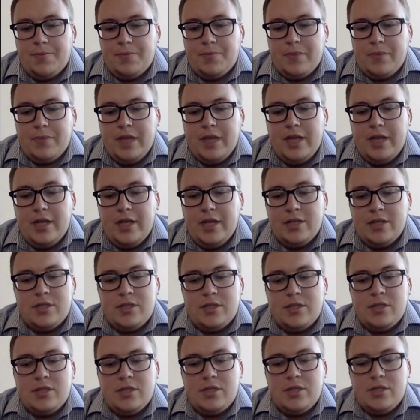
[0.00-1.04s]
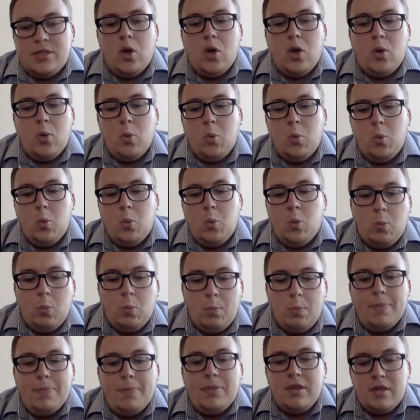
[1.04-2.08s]
eating. So
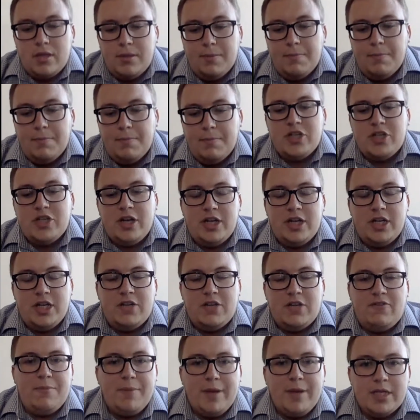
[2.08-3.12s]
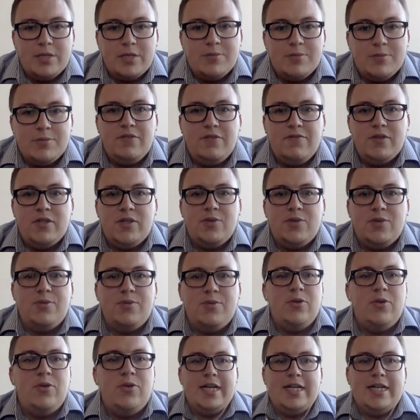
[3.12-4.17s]
some big changes for me, especially for someone
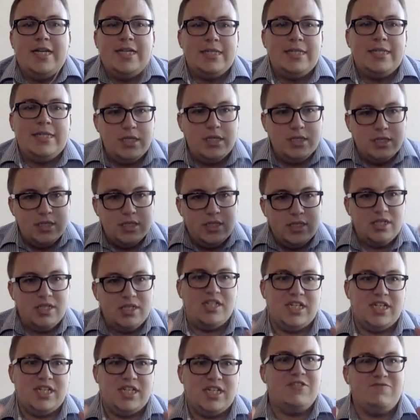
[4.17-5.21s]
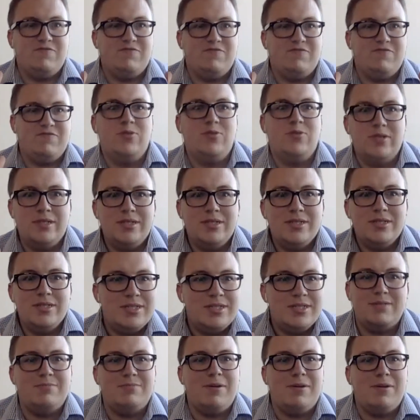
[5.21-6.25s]
who likes lots of food.
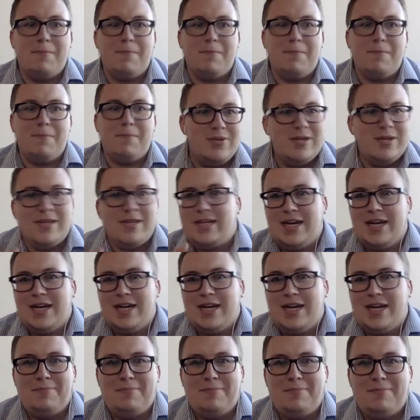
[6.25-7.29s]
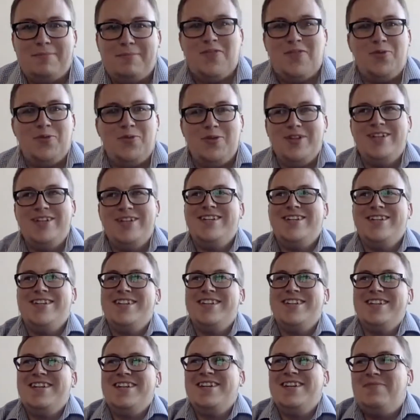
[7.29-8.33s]
I'm a big boy. I like food.
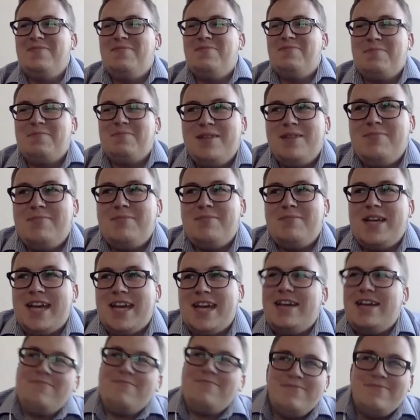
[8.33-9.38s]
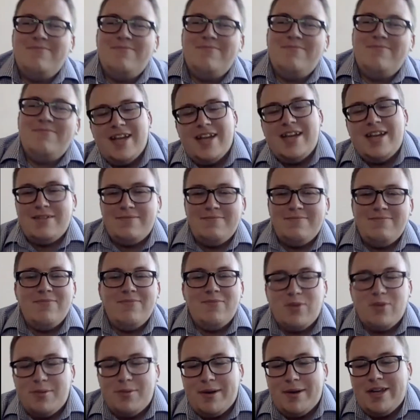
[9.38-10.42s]
But yeah,
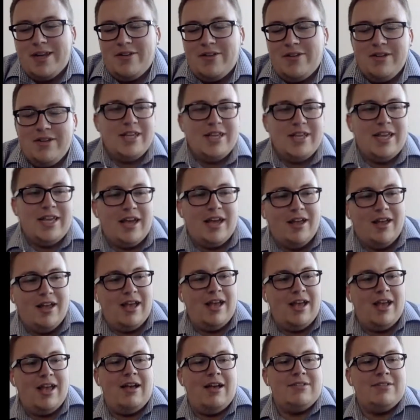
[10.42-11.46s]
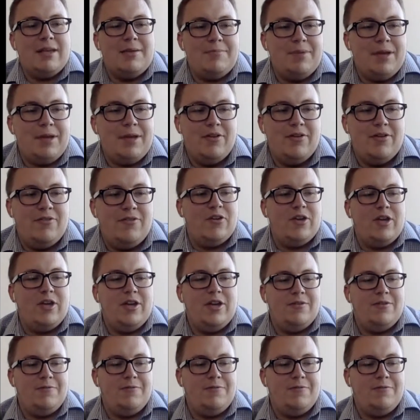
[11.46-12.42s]
what about you, Lily? How's that been going for you?